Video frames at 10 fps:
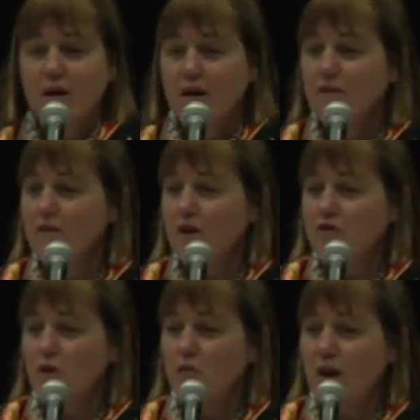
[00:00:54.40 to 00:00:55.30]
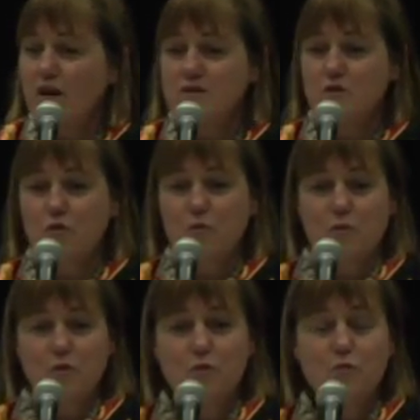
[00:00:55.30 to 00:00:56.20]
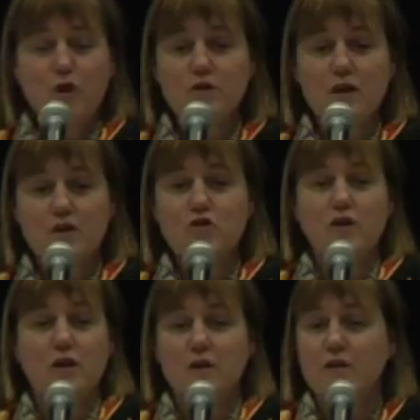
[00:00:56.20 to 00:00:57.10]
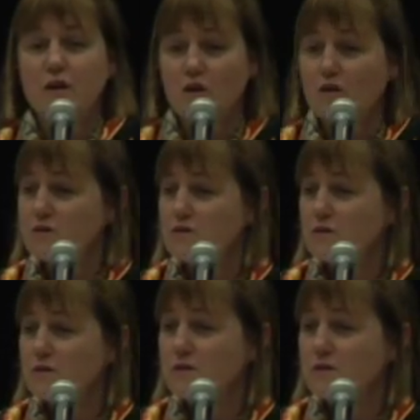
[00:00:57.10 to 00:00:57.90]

in a show of hands in the room, who wrote out a check last?